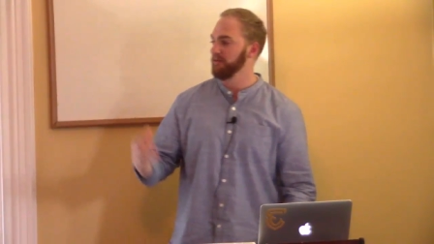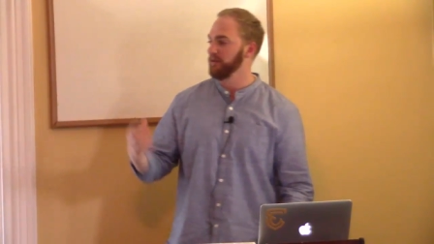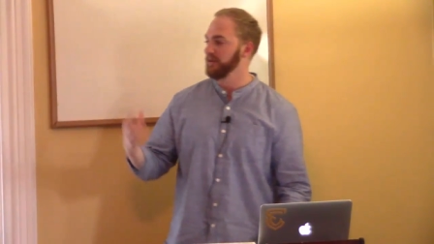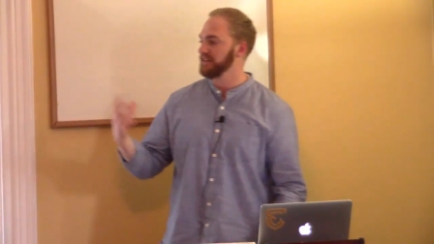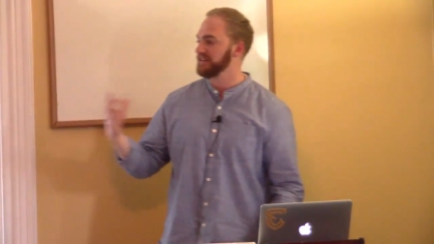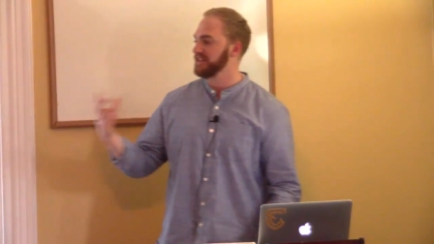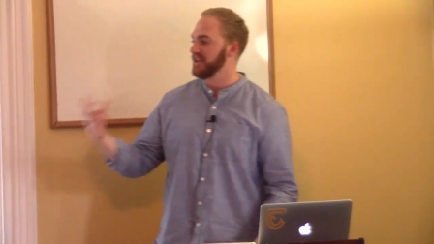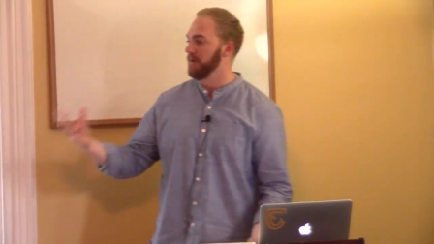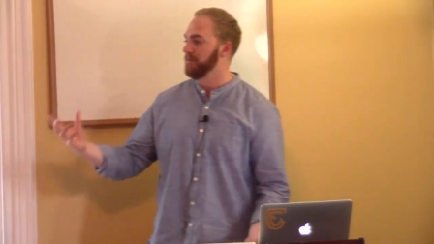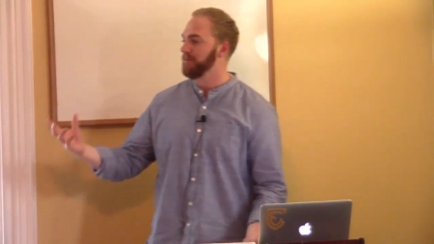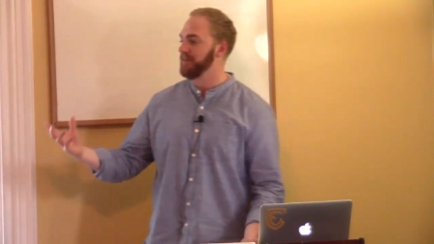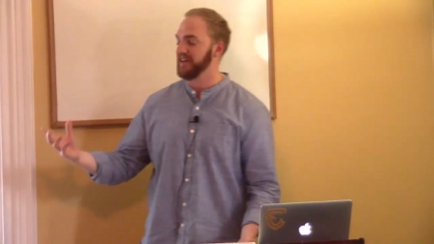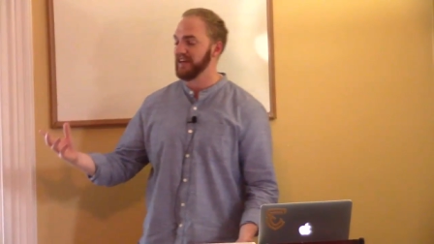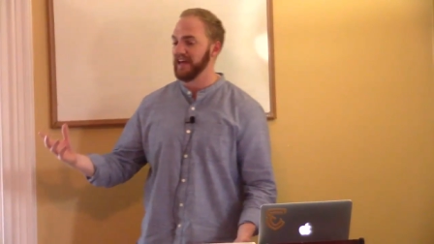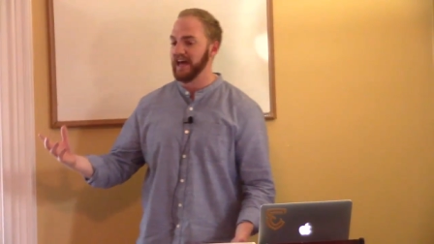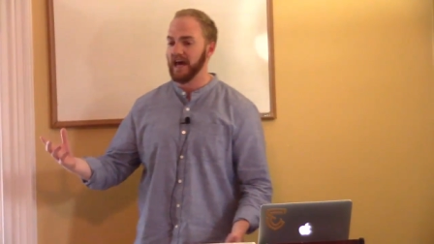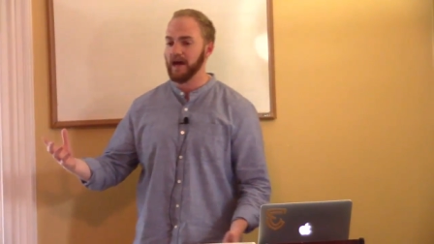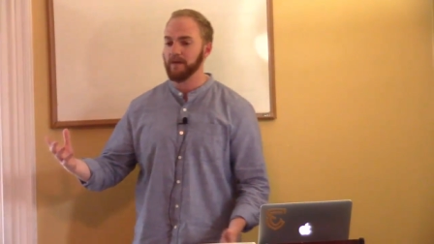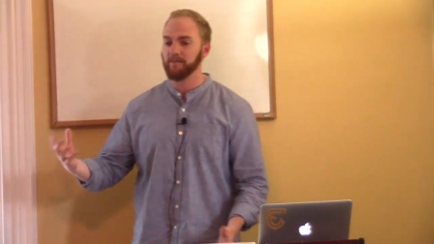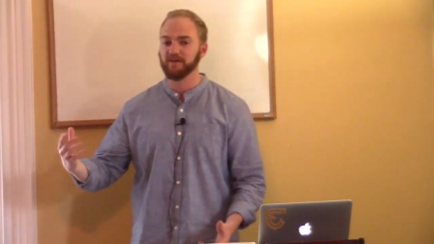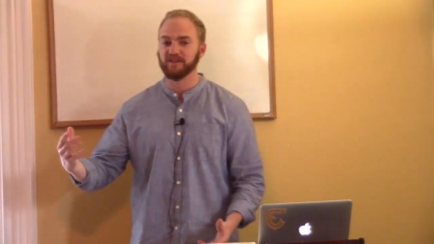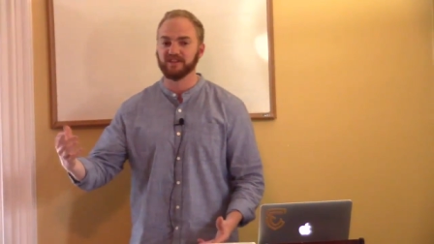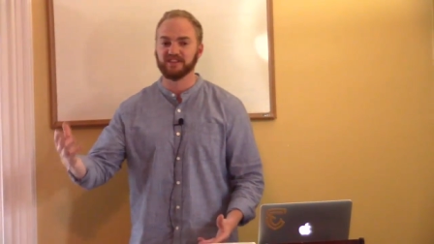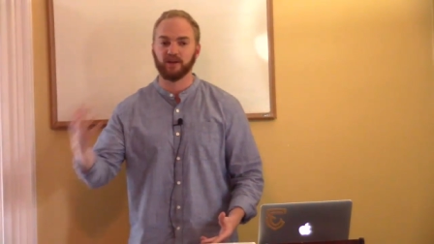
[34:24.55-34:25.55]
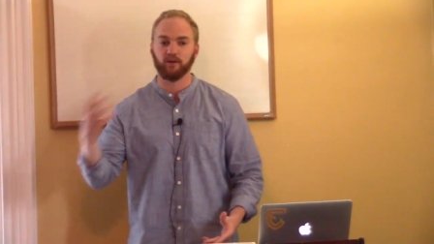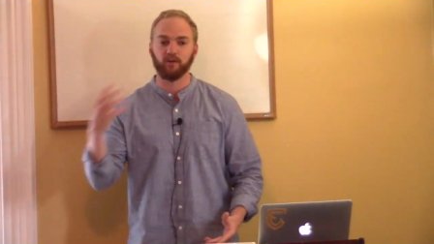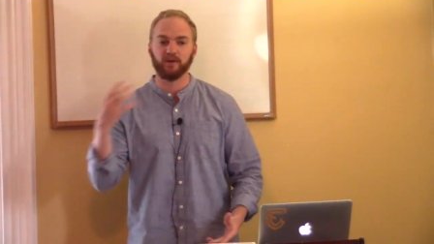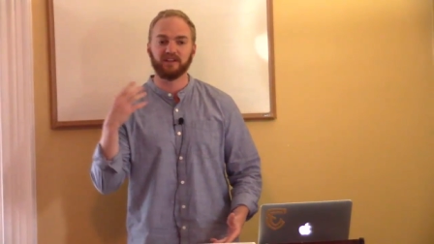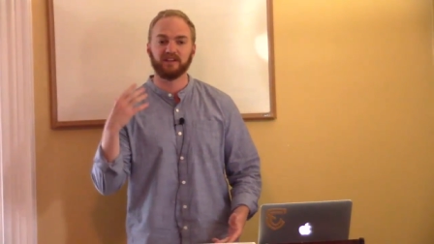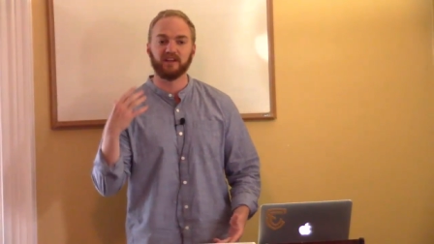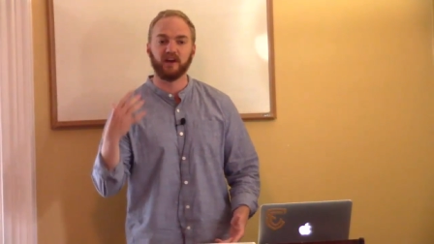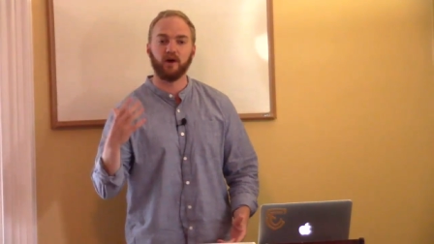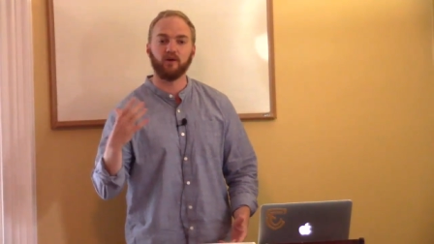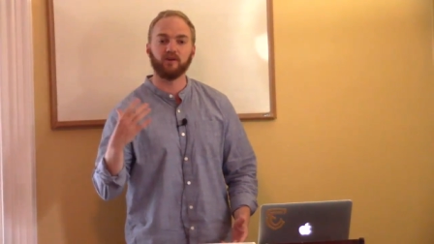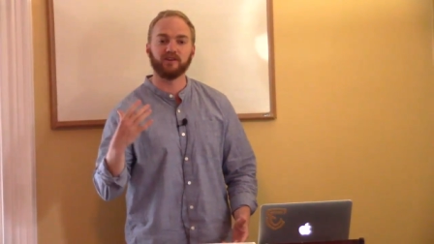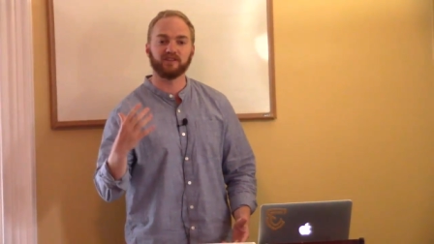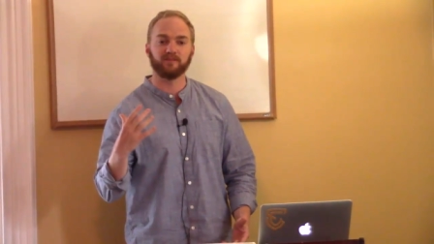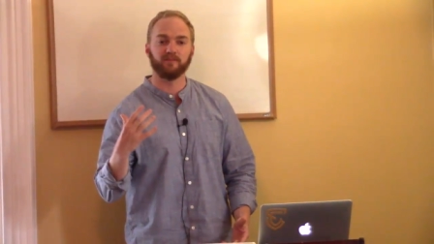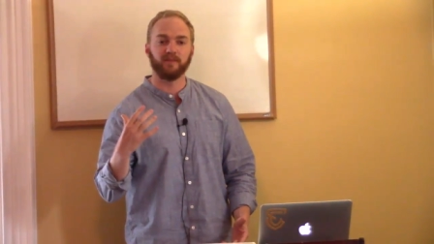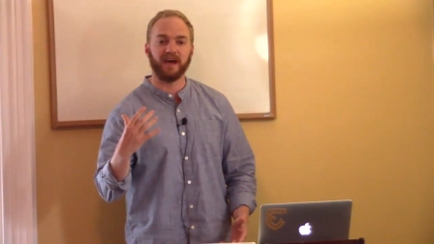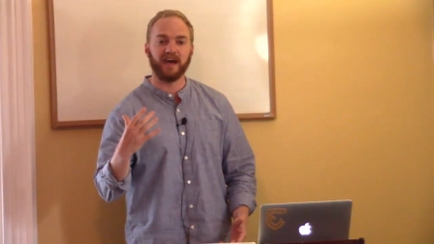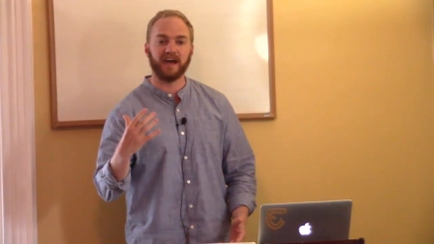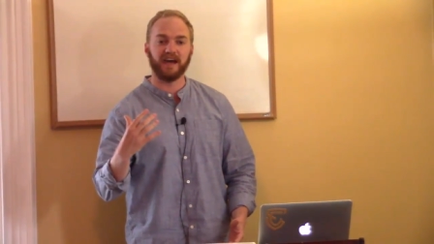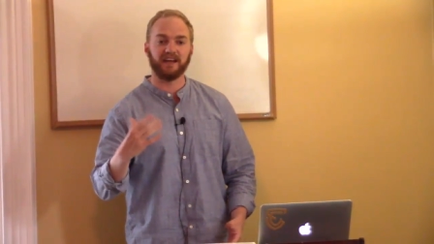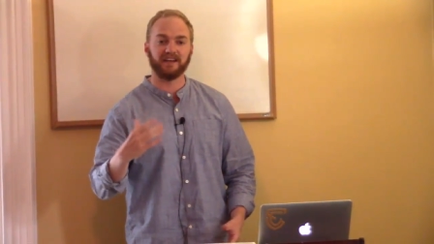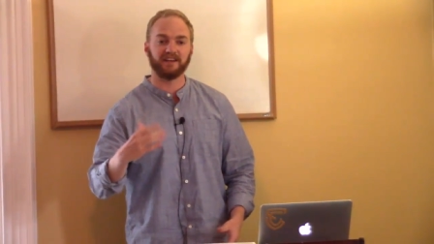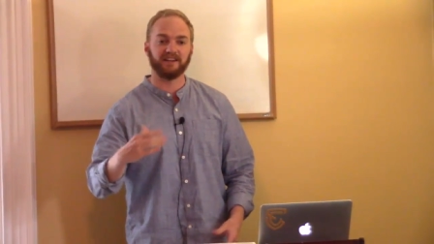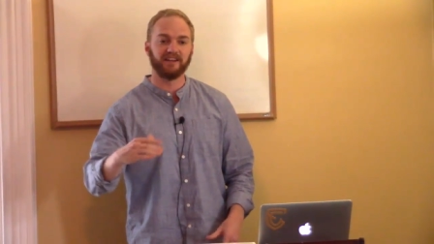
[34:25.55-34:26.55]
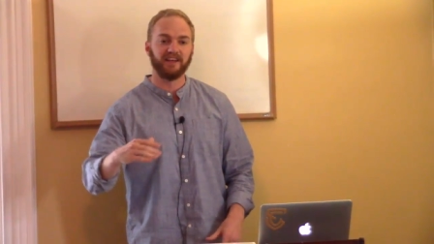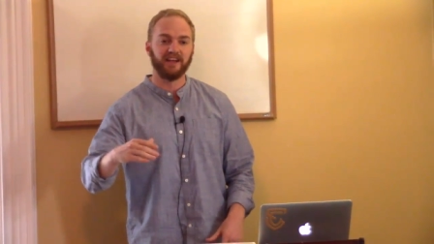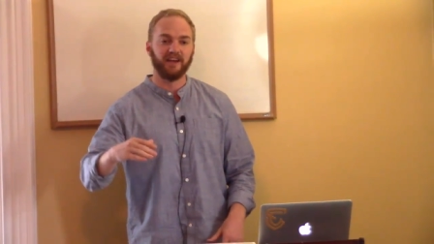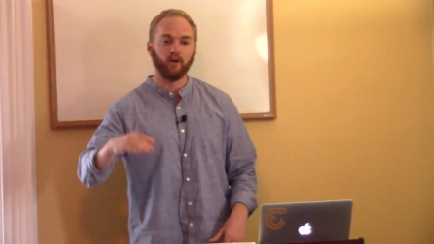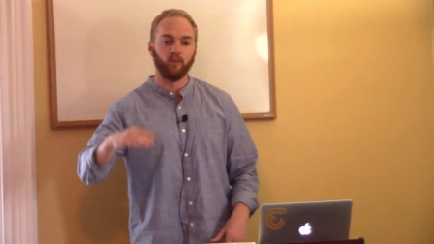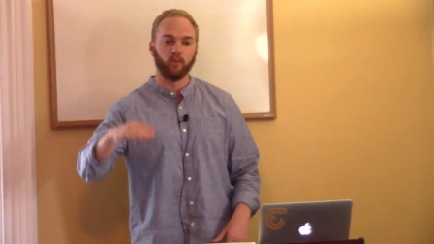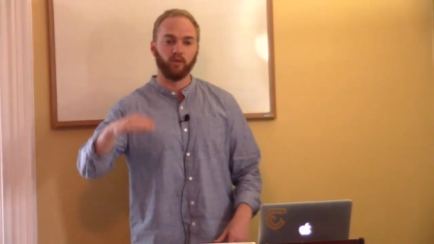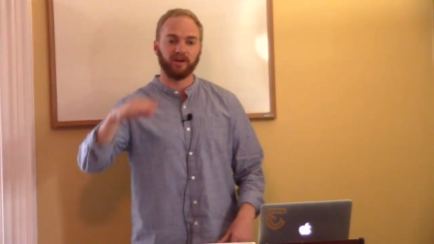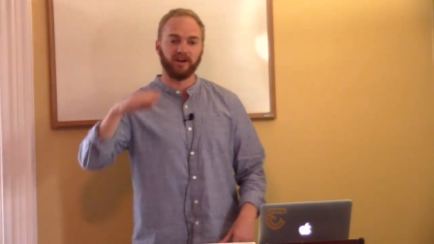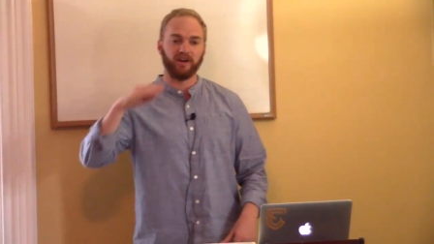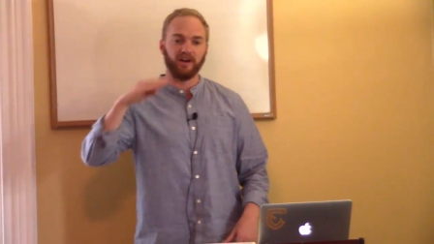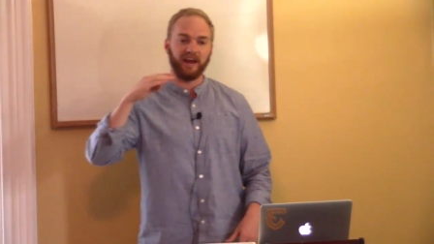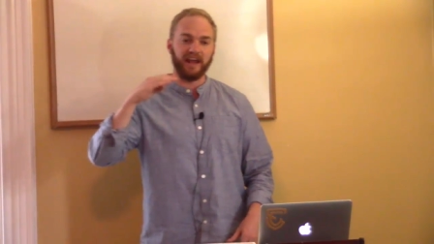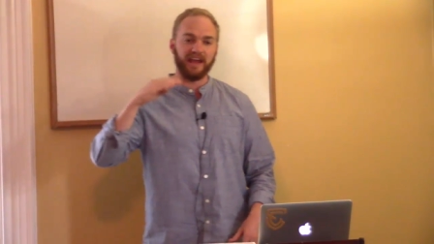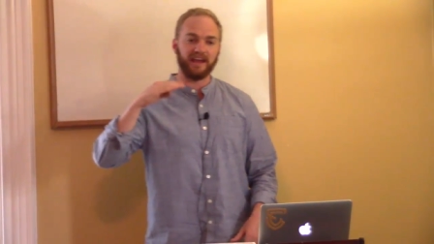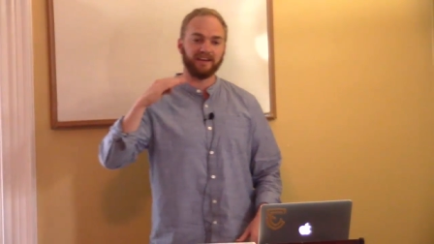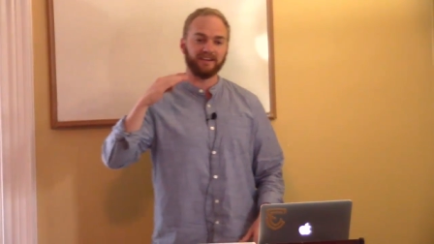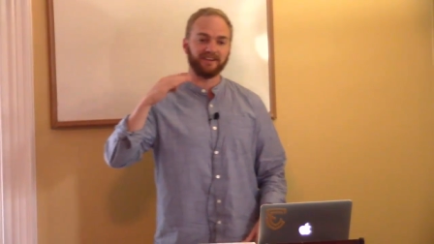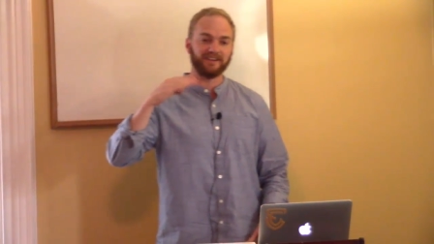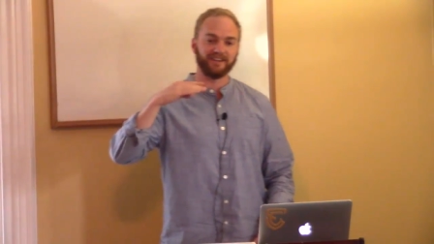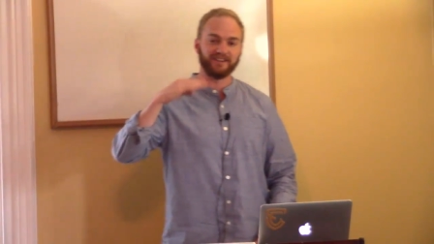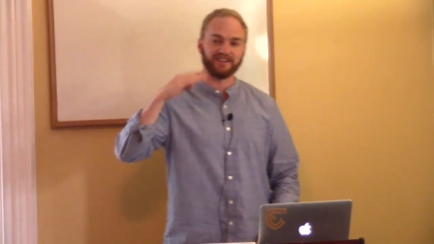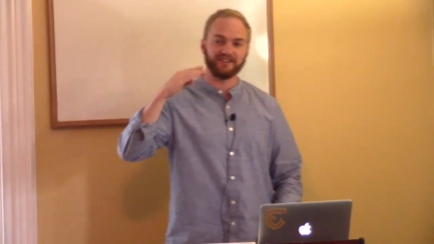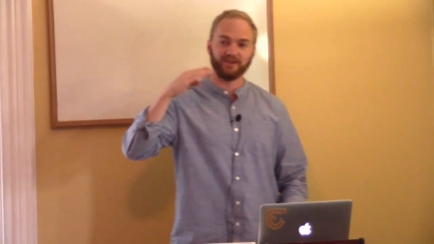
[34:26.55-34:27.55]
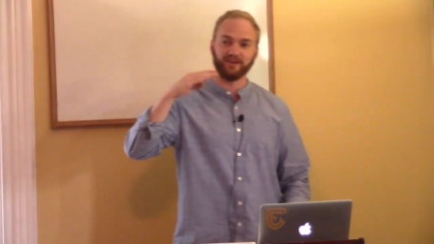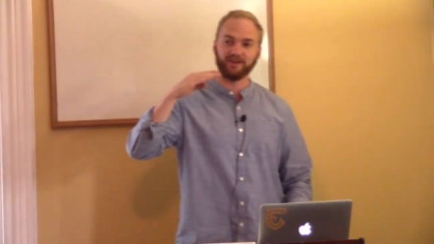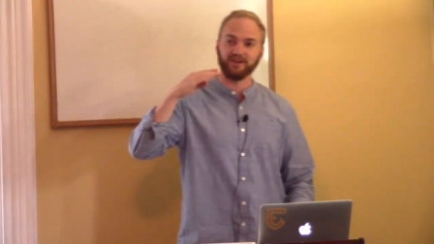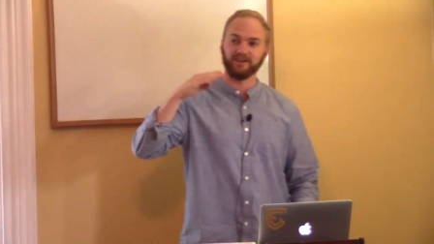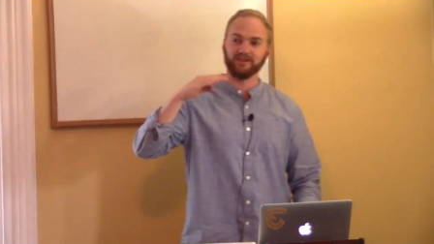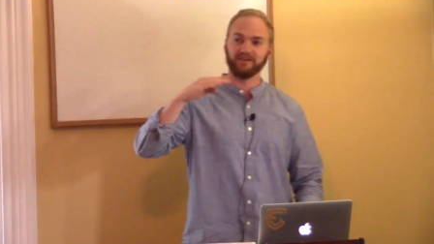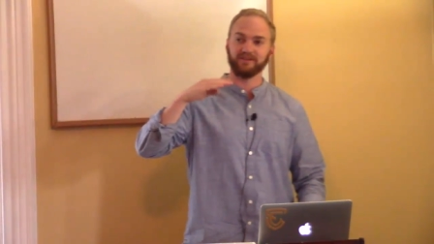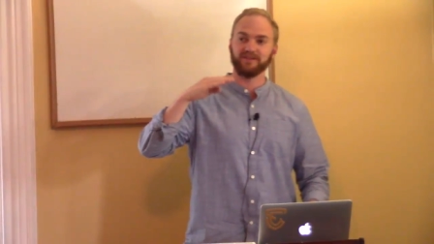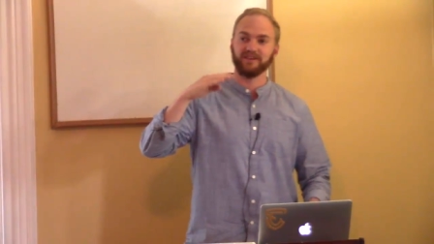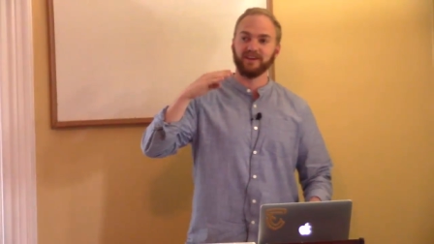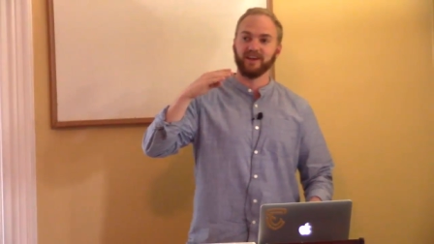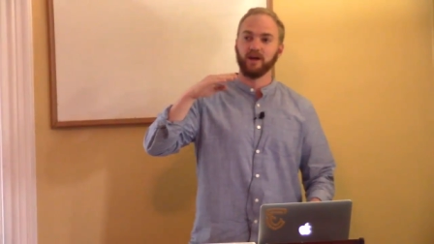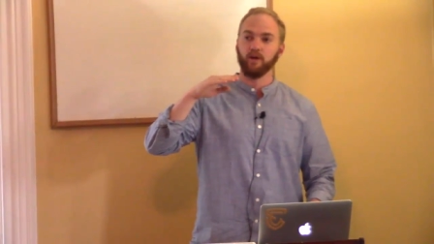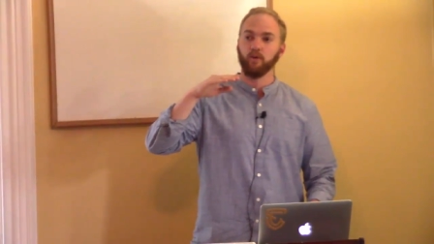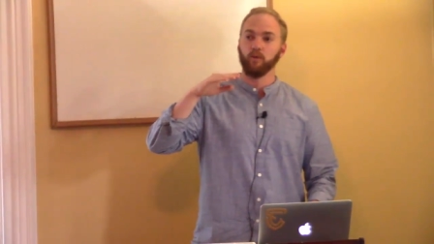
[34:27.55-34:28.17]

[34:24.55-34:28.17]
when something happens that we know is bad, when our anger sort of,